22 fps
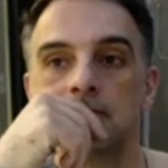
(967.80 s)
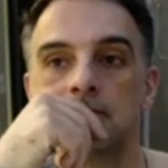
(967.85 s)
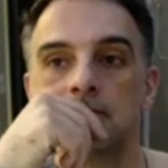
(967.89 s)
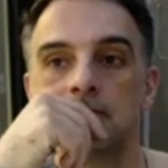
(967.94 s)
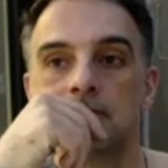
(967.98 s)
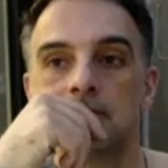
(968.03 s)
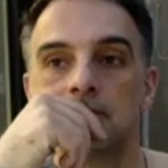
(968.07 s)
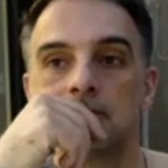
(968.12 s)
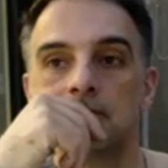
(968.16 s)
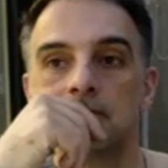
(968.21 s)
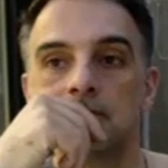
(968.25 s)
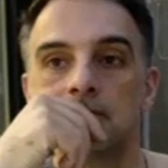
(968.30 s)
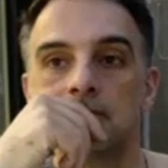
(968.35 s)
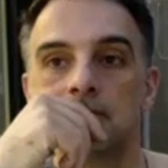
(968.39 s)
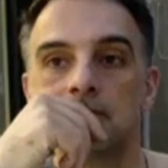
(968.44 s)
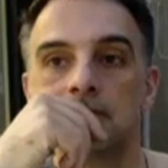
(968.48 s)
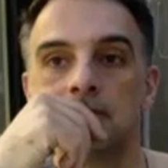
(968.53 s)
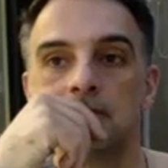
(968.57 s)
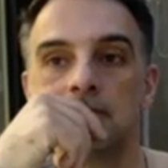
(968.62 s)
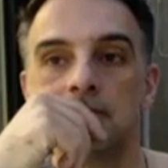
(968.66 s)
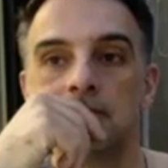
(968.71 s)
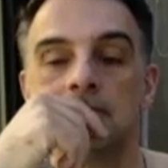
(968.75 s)

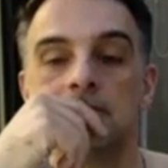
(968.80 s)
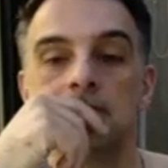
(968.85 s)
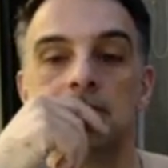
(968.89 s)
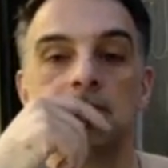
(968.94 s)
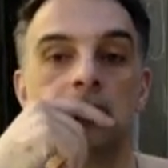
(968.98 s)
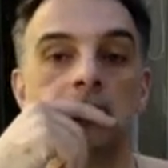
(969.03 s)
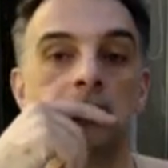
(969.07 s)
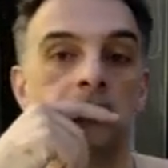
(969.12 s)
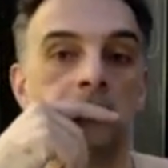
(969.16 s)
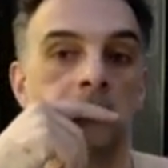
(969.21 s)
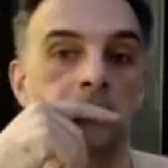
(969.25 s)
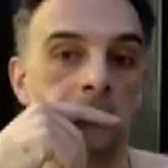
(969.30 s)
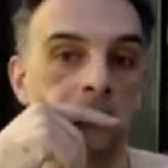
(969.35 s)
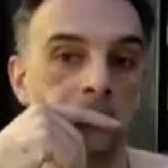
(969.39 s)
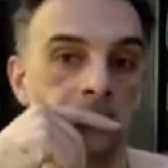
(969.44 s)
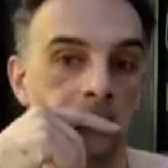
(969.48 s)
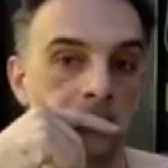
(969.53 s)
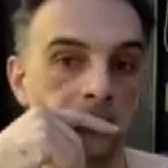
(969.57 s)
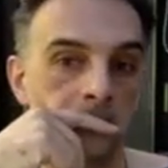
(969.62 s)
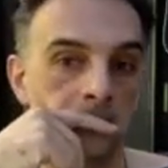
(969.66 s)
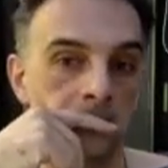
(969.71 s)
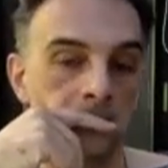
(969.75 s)

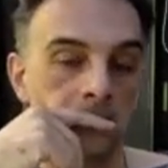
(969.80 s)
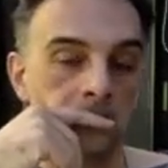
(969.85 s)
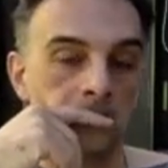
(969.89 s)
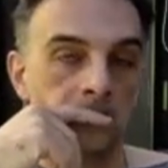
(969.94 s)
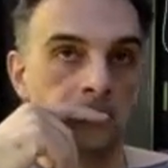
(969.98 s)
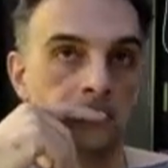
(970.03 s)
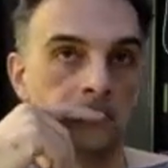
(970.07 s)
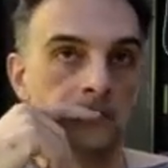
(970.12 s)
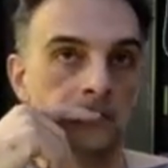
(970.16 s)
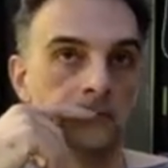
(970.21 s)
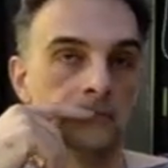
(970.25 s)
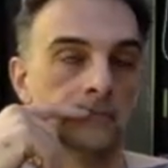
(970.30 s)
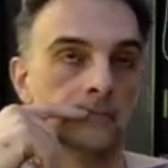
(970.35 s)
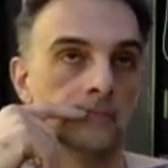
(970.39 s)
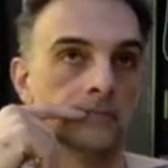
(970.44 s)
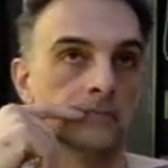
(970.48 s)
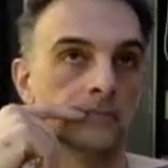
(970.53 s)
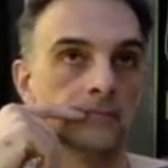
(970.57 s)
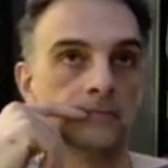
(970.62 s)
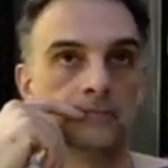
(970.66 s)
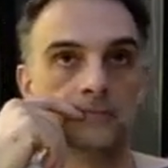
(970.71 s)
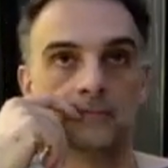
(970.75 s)

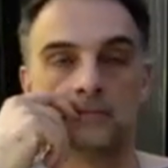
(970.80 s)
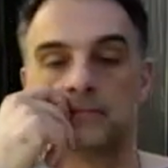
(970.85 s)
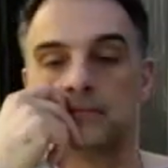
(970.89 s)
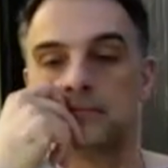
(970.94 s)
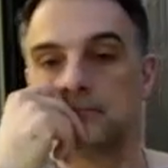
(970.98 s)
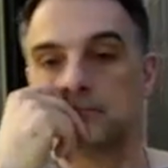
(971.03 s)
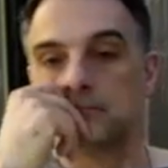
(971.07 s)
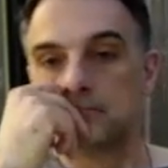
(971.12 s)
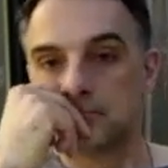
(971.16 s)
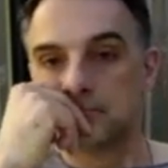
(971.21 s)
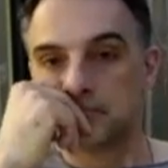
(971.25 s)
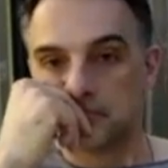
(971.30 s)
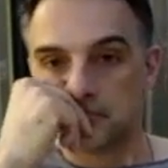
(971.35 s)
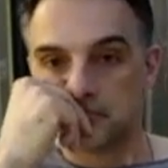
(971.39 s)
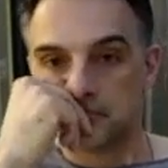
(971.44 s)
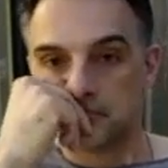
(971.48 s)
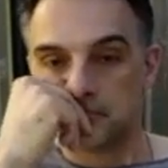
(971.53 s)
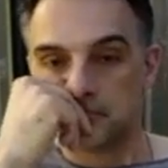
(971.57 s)
This person isn't speaking.